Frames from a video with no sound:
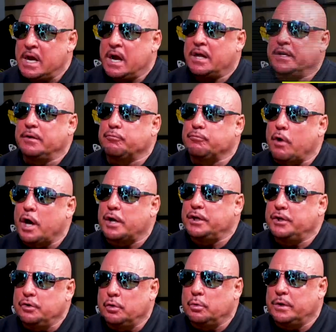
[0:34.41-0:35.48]
I think
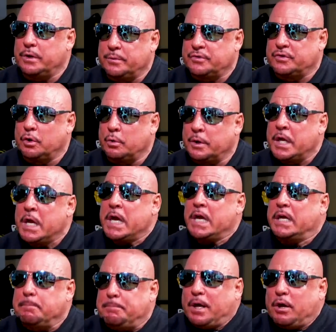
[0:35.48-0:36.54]
Ronnie knew what he was doing.
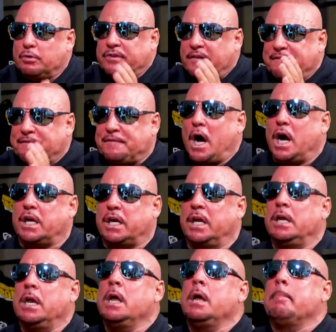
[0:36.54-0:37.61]
He built a
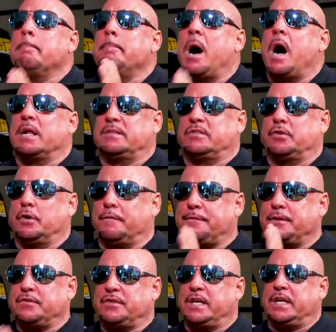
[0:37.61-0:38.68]
fucking monster
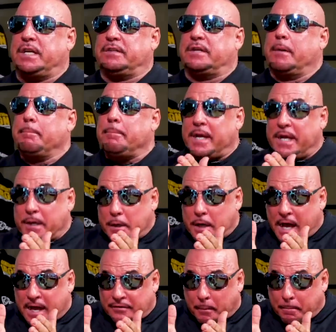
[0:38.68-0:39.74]
physique that made it
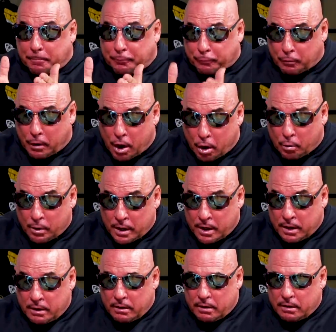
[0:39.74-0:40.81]
as a pro,
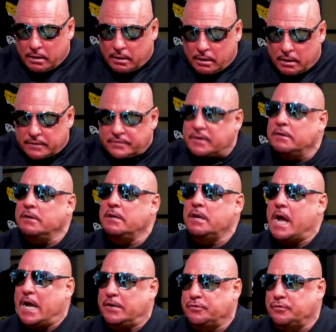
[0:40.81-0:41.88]
as a
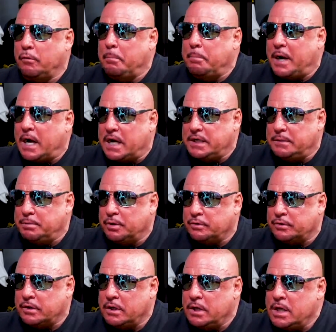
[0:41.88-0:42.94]
natural
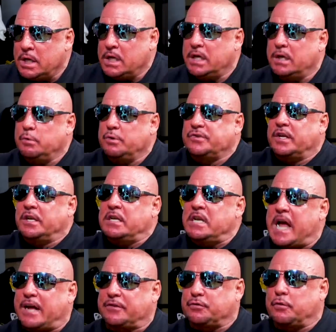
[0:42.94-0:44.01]
bodybuilder. He was a
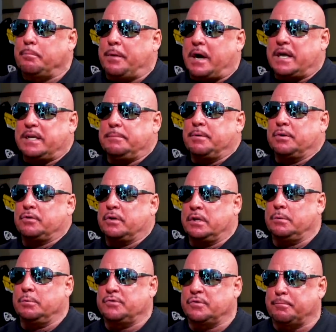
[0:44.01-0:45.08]
natural bodybuilder and
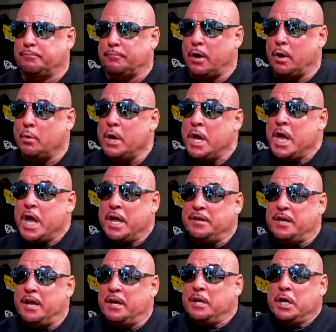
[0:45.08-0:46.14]
he was a pro. And
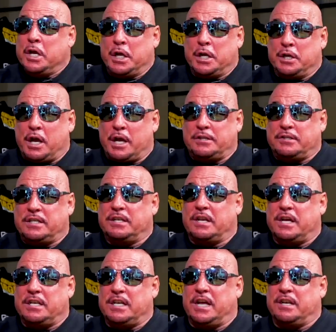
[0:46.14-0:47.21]
then in
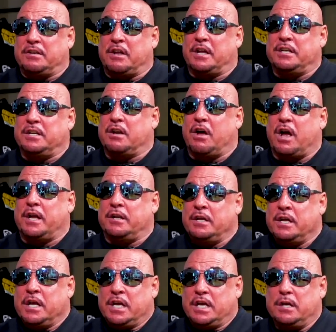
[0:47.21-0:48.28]
1998, 99,
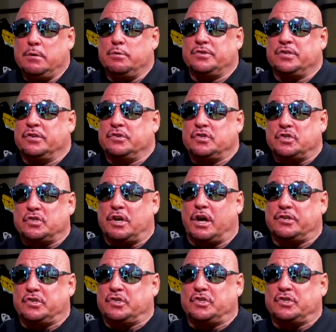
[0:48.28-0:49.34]
he was in
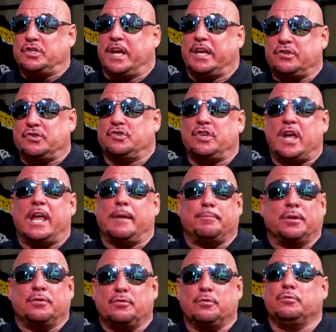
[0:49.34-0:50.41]
such sick
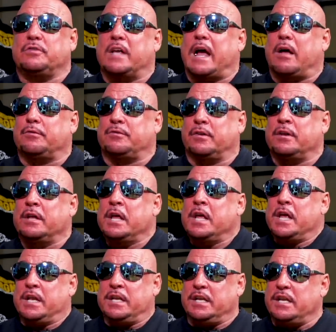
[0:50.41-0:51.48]
shape in 2000
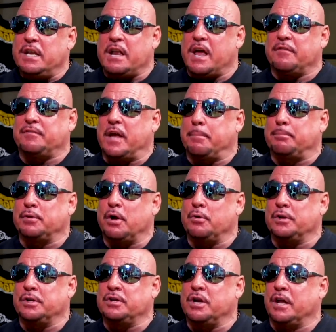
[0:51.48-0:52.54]
and he didn't have that
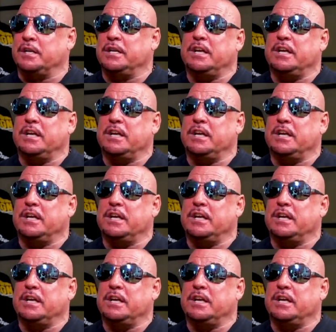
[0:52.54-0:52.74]
bloated gut.